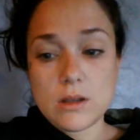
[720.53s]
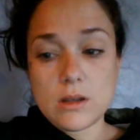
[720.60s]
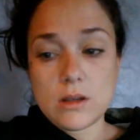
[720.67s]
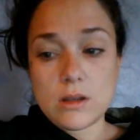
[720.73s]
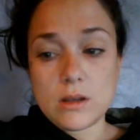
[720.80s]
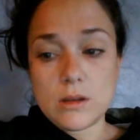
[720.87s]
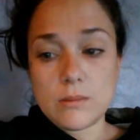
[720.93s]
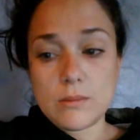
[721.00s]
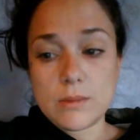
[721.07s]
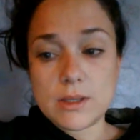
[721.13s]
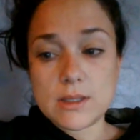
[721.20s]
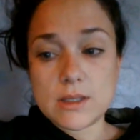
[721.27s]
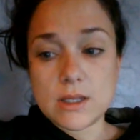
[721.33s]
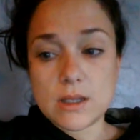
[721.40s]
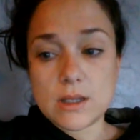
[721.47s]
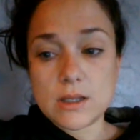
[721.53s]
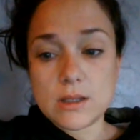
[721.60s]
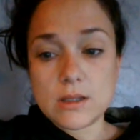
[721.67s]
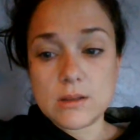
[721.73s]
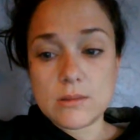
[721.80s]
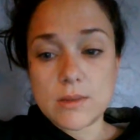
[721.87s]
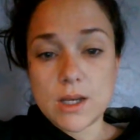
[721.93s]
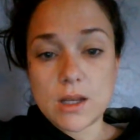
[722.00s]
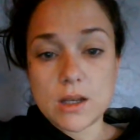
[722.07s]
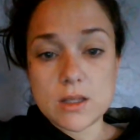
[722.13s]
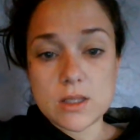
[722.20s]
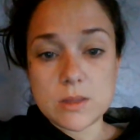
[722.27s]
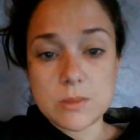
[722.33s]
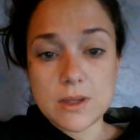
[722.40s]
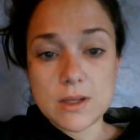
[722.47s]
My son, my
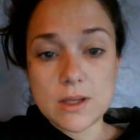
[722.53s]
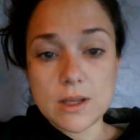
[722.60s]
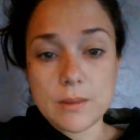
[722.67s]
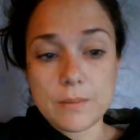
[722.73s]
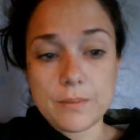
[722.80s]
husband,